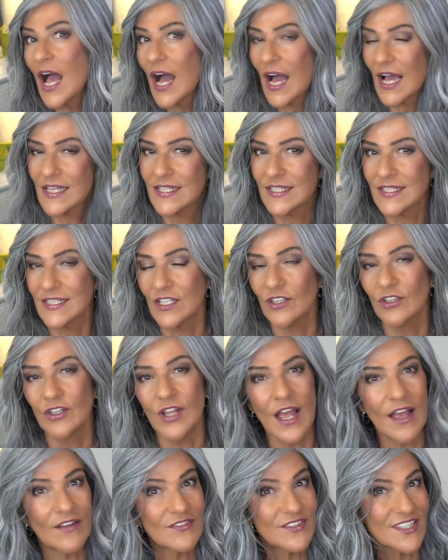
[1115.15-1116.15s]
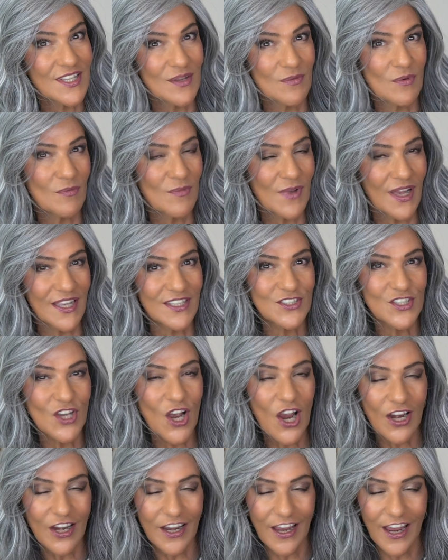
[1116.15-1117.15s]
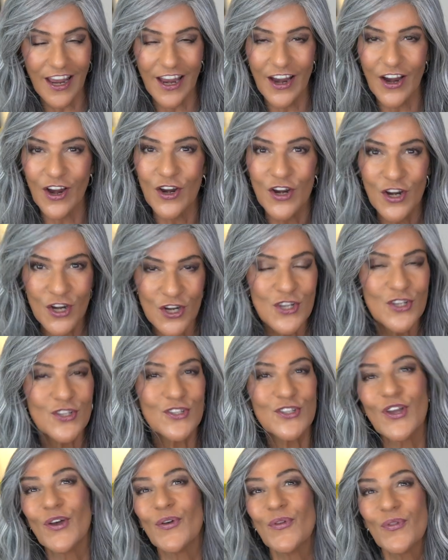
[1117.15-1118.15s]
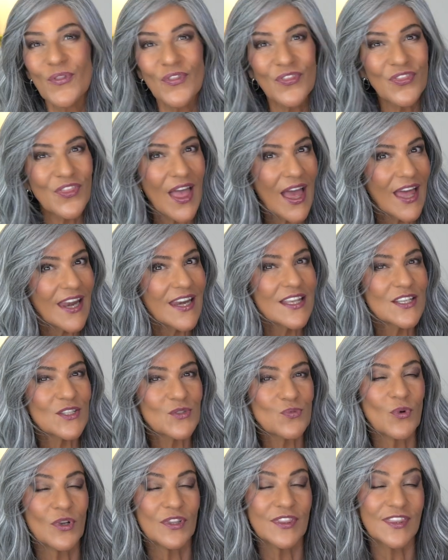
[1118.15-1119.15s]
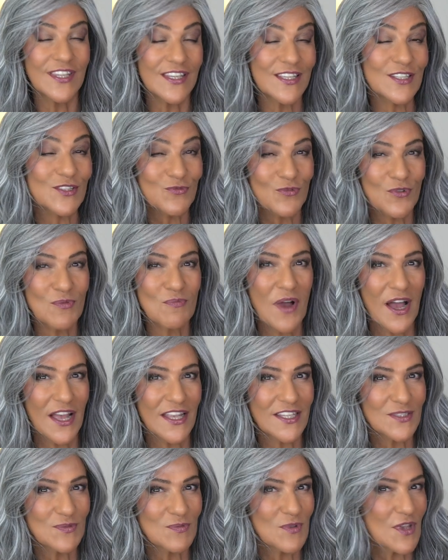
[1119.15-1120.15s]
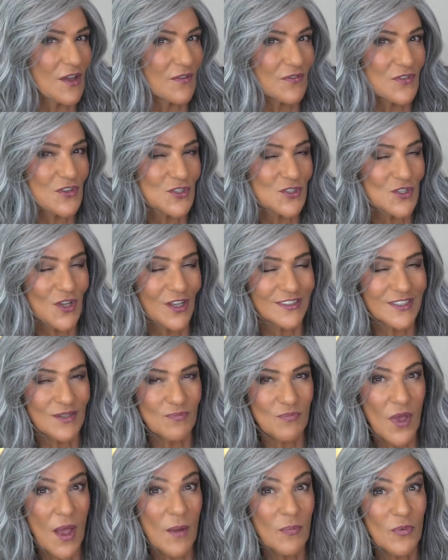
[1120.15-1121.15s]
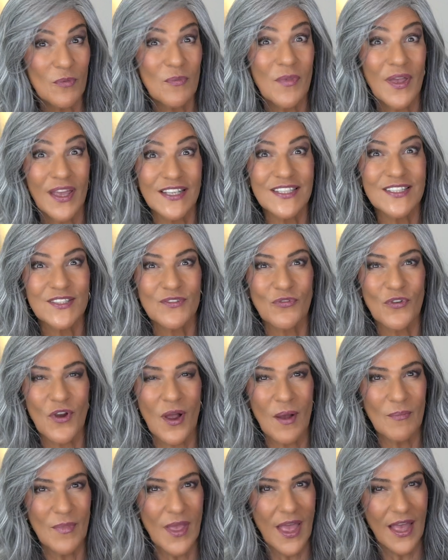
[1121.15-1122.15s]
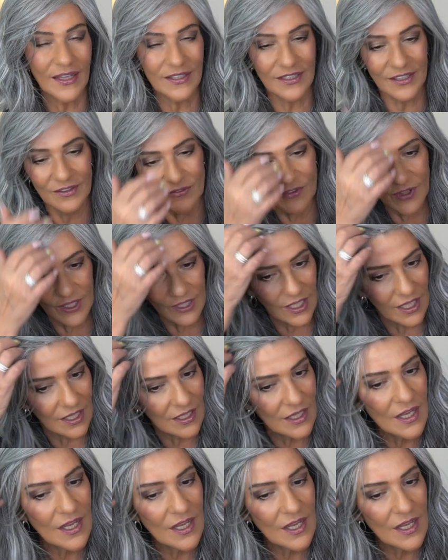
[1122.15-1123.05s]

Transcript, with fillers: I still have some of my dark hair, so that is what this reminds me of, the salt and pepper mix from Ellen Wille.